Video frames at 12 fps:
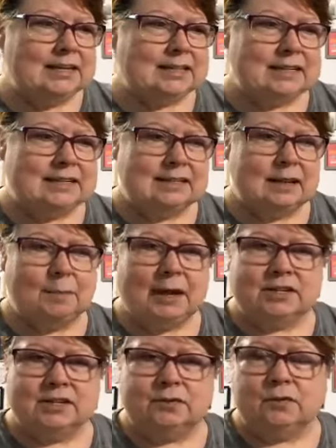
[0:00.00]
this is the
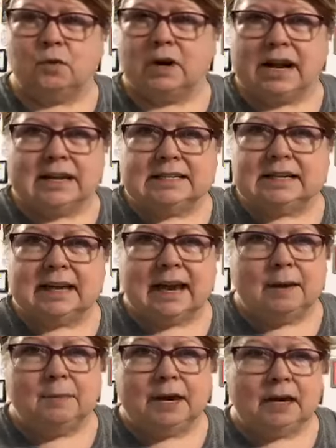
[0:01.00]
best 4 days
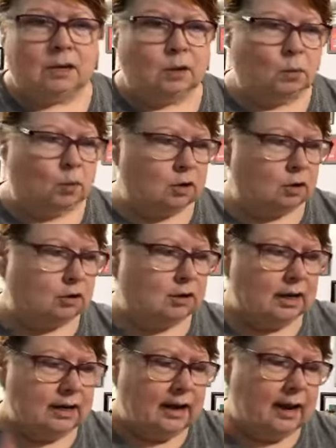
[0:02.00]
in gaming in the
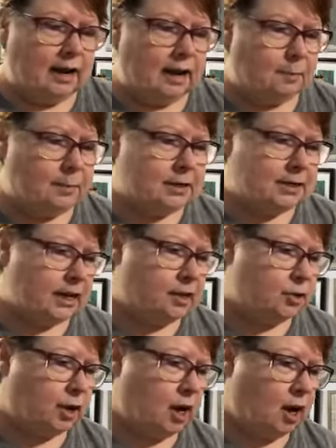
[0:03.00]
world. Hang on a minute,
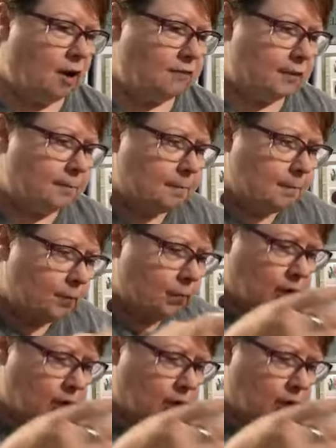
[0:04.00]
take a drink of coffee.